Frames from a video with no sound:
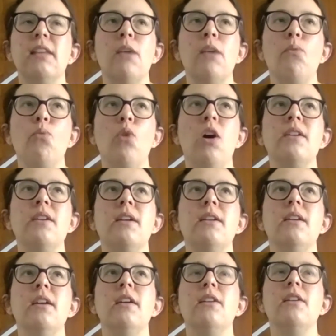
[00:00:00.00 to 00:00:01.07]
they wanted
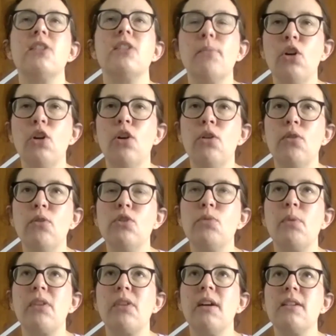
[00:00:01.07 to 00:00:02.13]
some codes
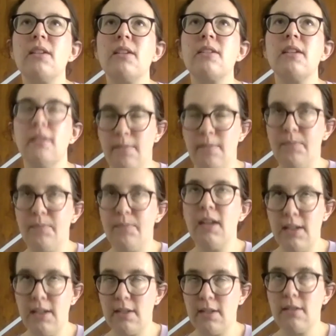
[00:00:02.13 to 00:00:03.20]
with us
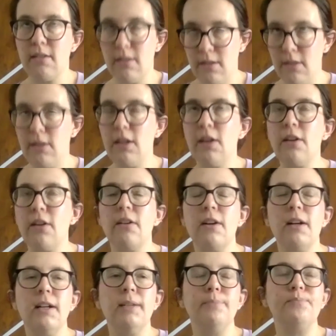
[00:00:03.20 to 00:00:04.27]
as their
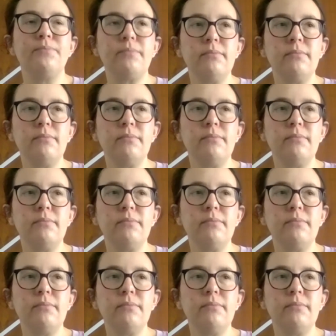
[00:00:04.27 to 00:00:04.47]
um,